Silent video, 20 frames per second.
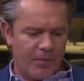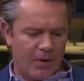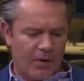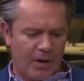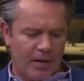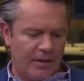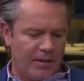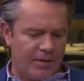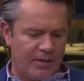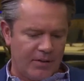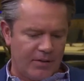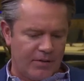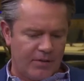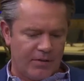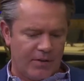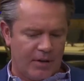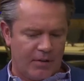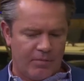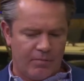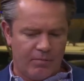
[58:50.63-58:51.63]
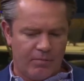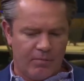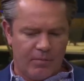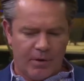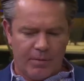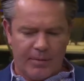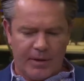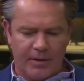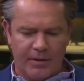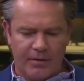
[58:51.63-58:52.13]
Or at least this is like
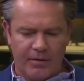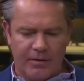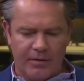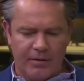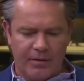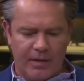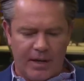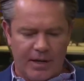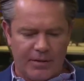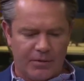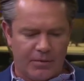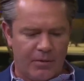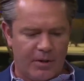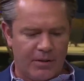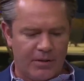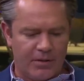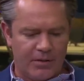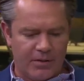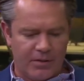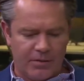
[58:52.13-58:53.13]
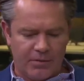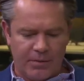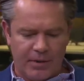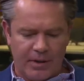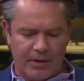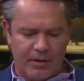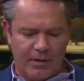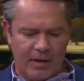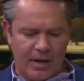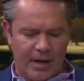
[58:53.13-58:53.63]
one of my last questions because we
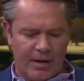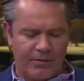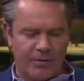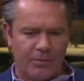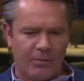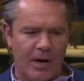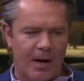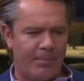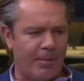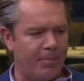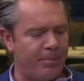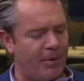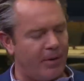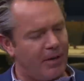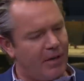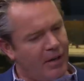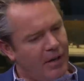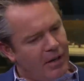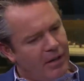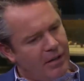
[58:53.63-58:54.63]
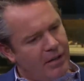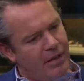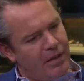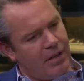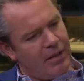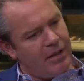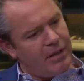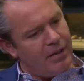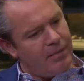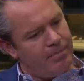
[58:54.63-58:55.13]
have to wrap up. But
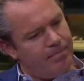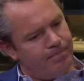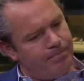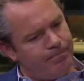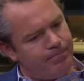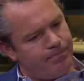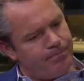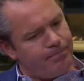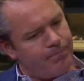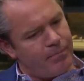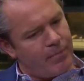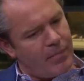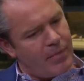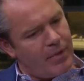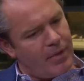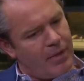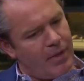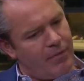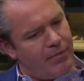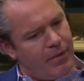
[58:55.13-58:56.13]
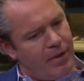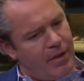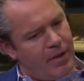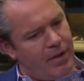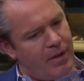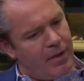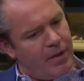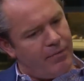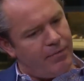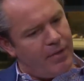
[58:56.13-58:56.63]
the if
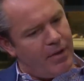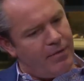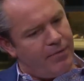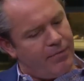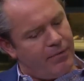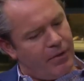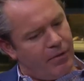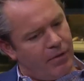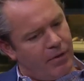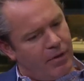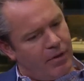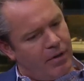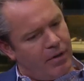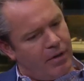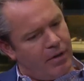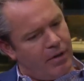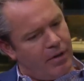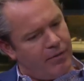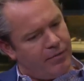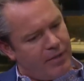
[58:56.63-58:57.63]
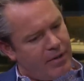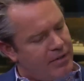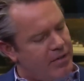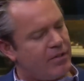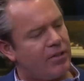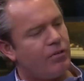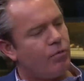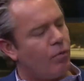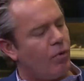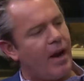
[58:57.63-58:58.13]
if if you're if this
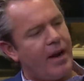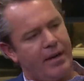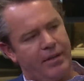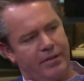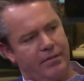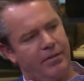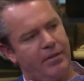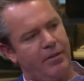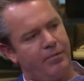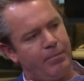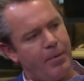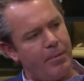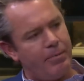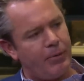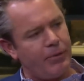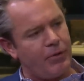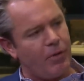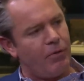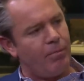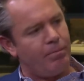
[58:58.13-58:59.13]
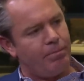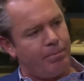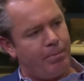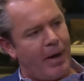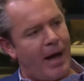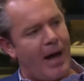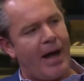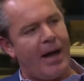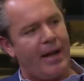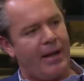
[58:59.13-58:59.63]
isn't right, if people don't
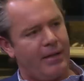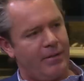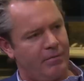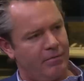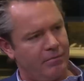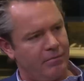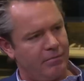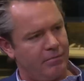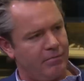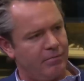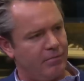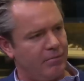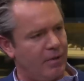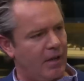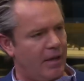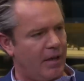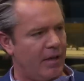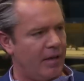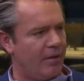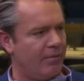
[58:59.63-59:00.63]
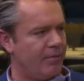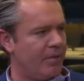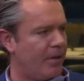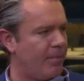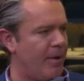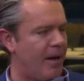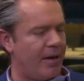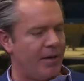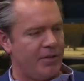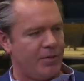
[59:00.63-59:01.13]
buy uh, the
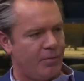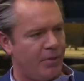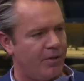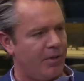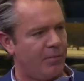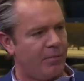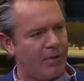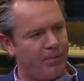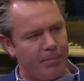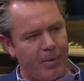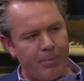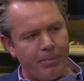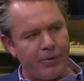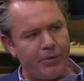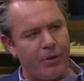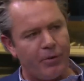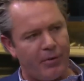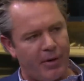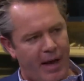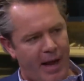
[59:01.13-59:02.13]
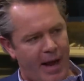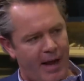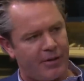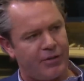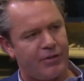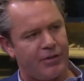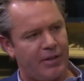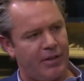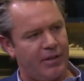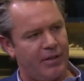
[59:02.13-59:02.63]
commodity is one thing, but if people don't
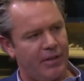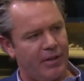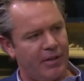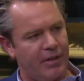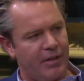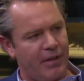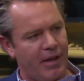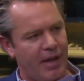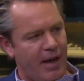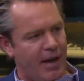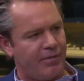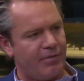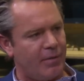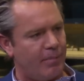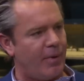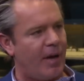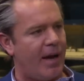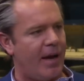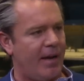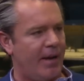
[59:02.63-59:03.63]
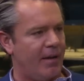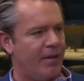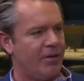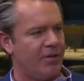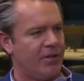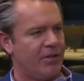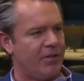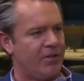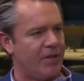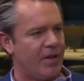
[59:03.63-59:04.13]
actually have to buy
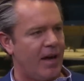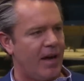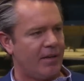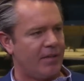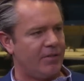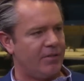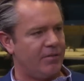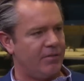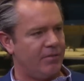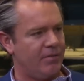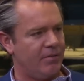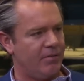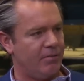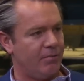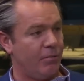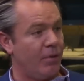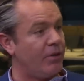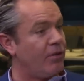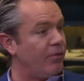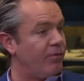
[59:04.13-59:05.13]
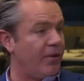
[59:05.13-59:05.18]
energy stocks, with the